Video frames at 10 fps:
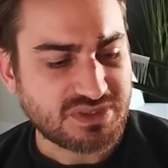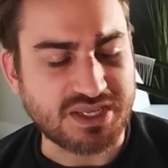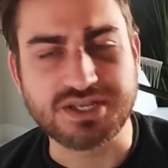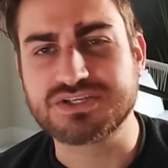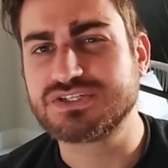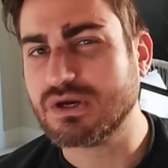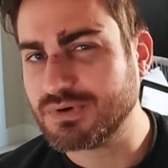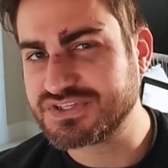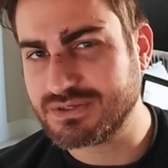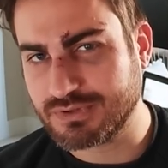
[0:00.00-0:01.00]
It is
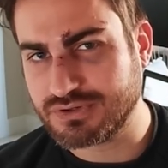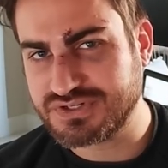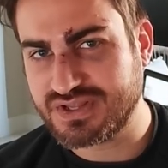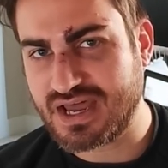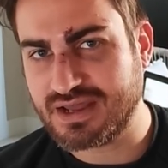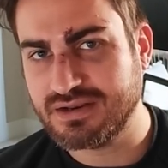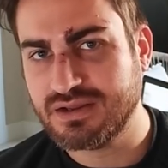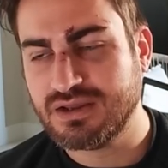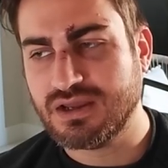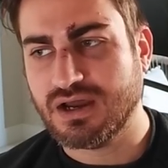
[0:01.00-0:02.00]
somewhat similar to that.
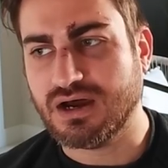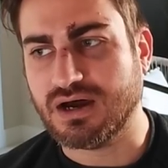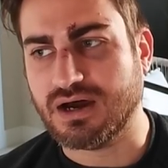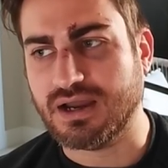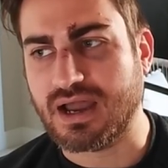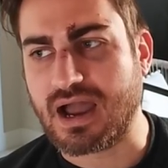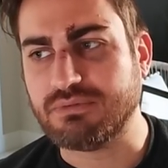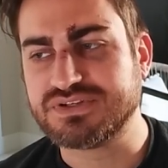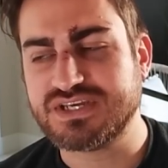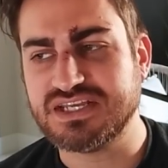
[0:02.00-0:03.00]
Uh, I
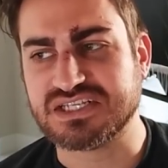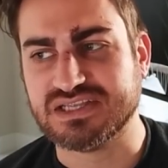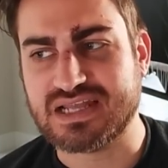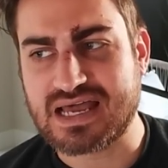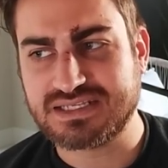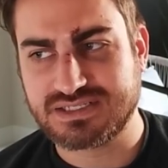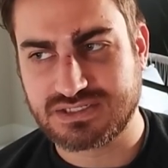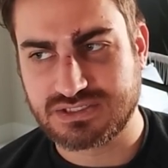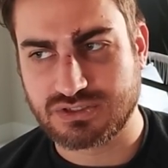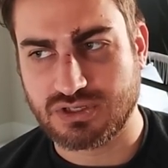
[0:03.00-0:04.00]
would say it's
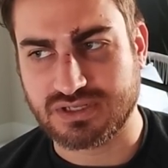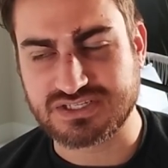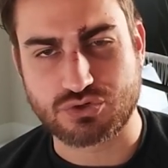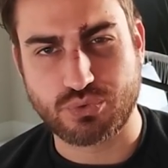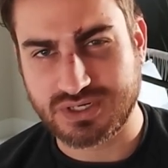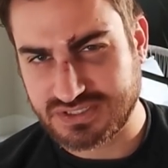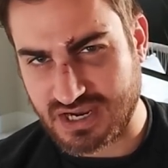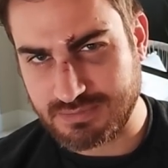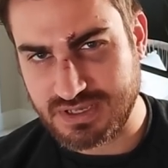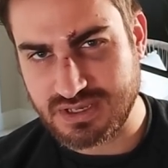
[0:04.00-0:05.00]
less less quick
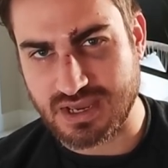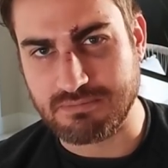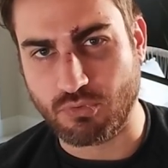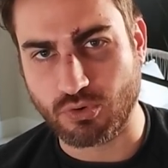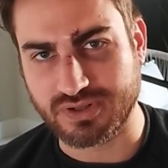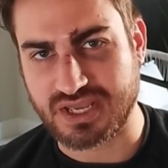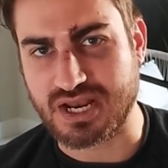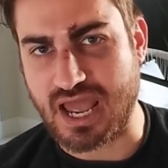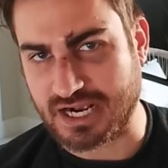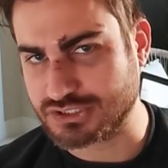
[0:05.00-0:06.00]
timey and more like an
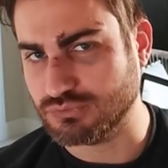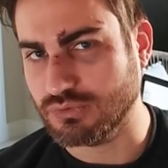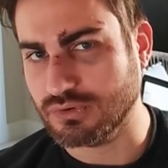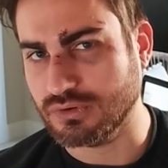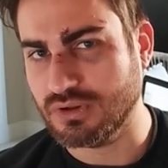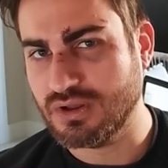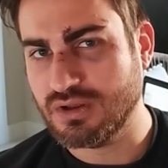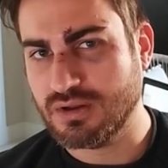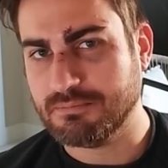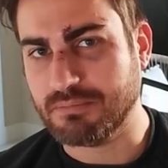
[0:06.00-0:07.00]
actual
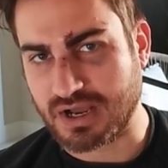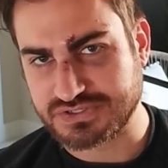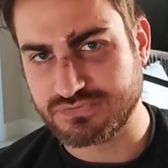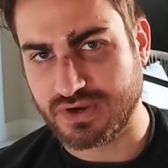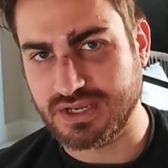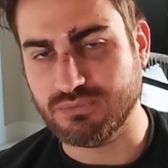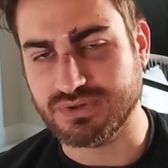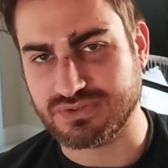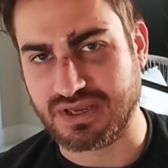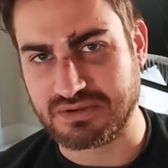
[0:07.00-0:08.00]
boss fight
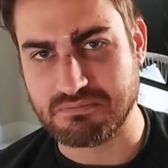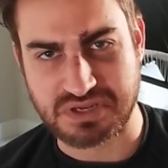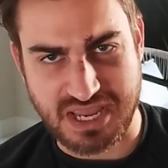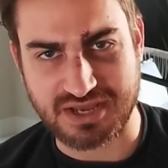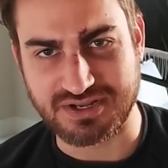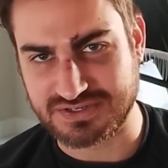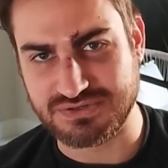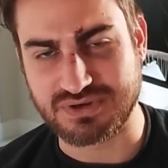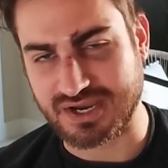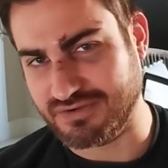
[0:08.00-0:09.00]
with like mechanics
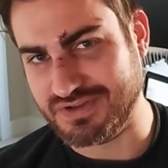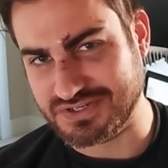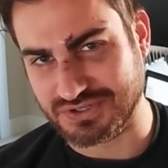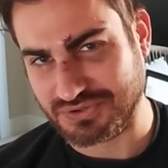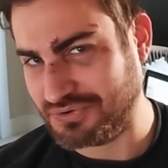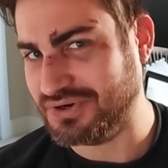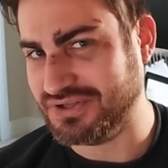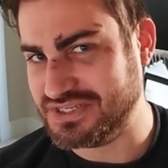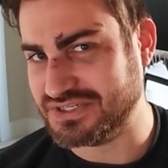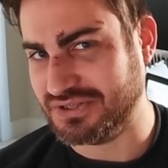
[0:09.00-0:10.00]
you kind of need to learn at
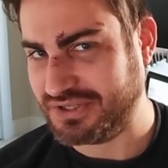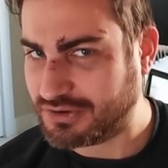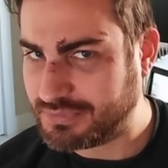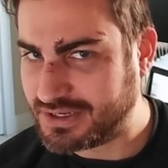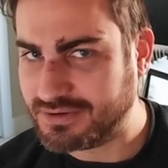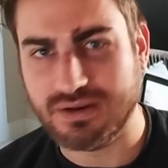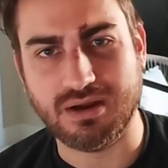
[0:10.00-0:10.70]
least a little bit.